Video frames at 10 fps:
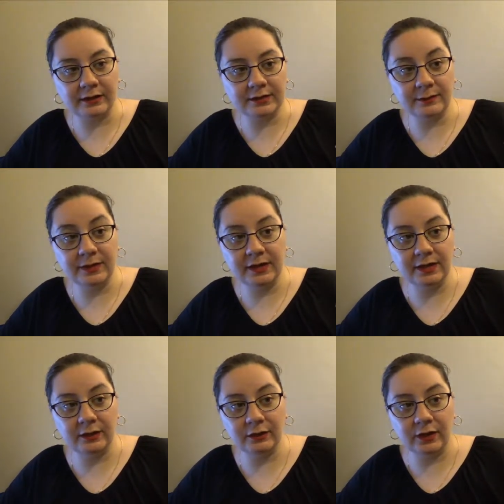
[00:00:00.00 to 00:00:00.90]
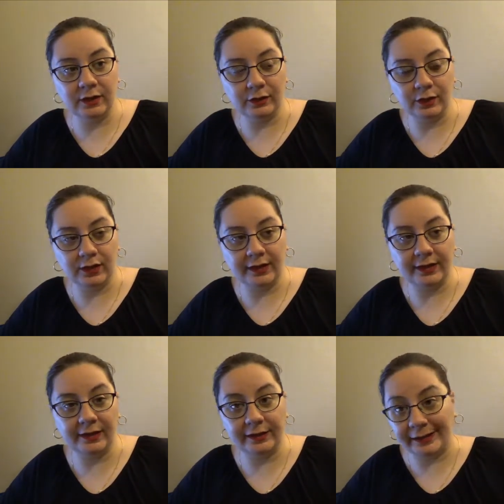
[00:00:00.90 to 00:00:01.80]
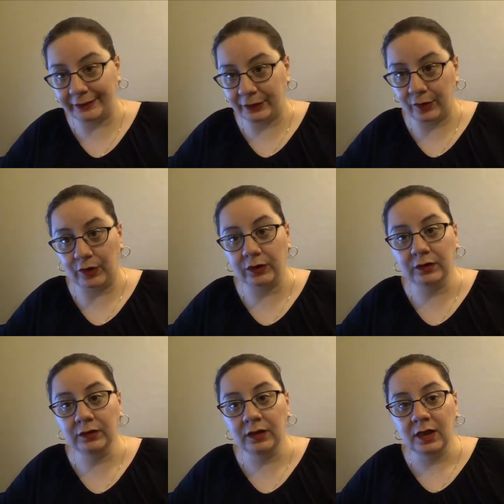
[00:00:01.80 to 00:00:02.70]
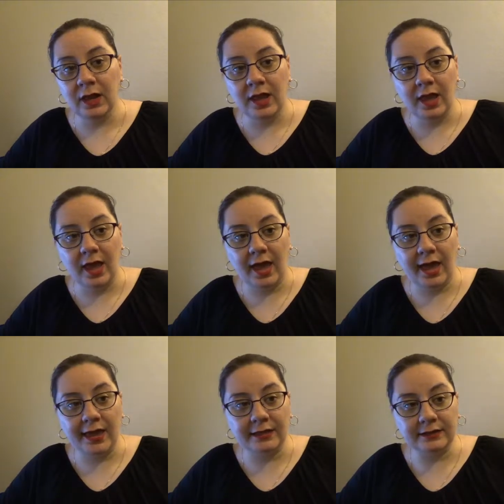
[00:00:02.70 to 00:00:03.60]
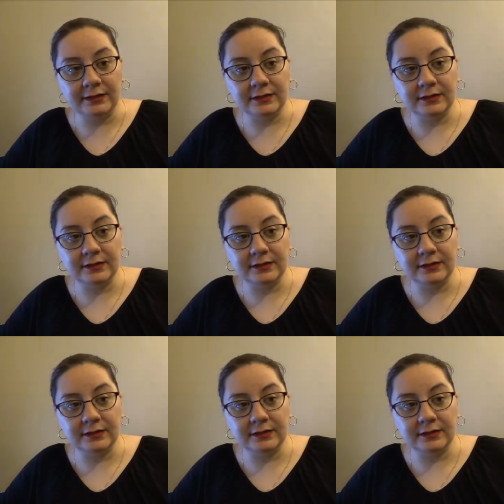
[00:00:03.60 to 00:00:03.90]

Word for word: to me, he it looked like he liked the girl, and